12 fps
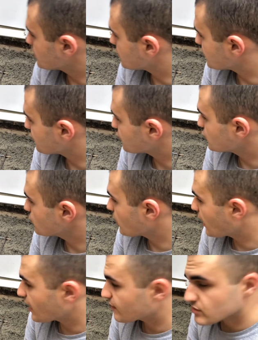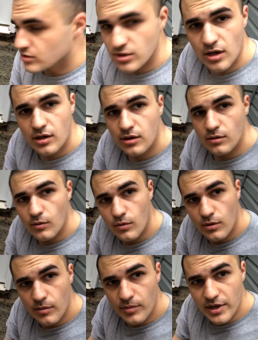If you have a truck
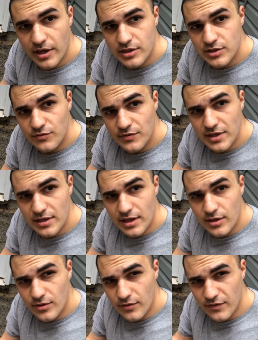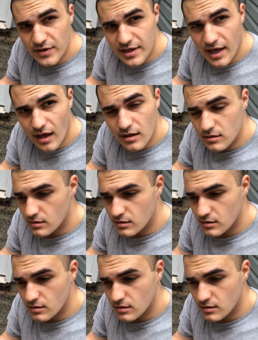or a big SUV that you could fit that